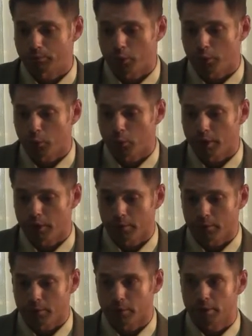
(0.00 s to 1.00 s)
that want
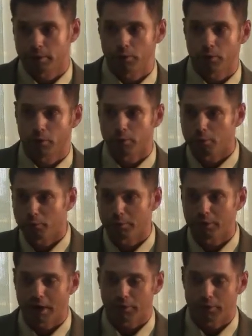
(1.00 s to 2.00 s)
to bring
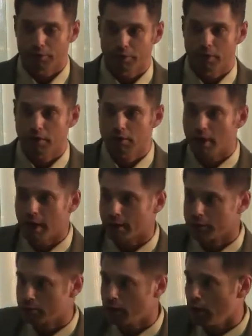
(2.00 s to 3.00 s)
back the estate
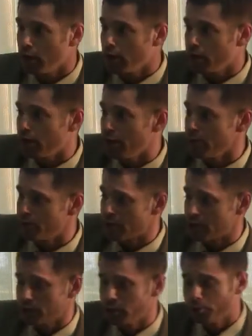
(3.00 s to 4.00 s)
tax, they
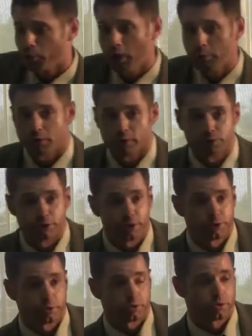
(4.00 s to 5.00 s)
favor the appointment of
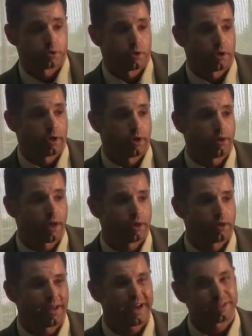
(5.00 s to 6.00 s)
judges. Now
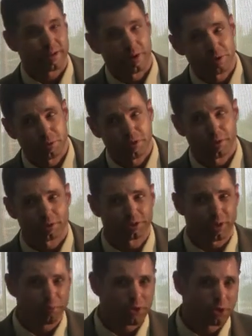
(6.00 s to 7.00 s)
that tells me there's
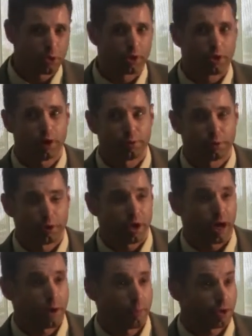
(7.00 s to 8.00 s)
something going on with it
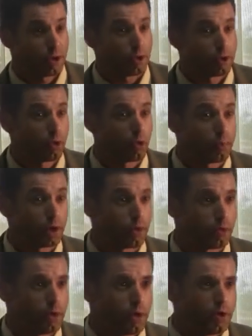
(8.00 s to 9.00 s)
I might not know
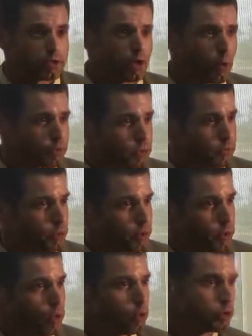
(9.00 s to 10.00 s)
about. It's always useful
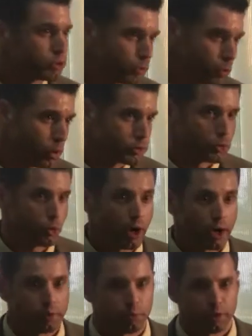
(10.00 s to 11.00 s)
to know who supports
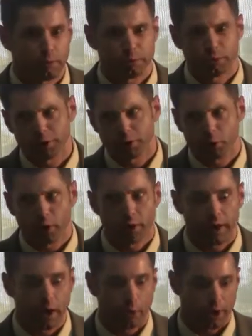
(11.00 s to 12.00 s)
what, and maybe pick your way
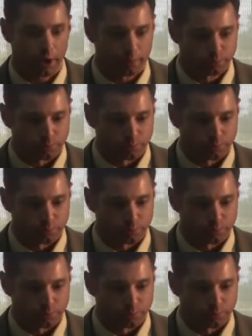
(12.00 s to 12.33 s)
that way.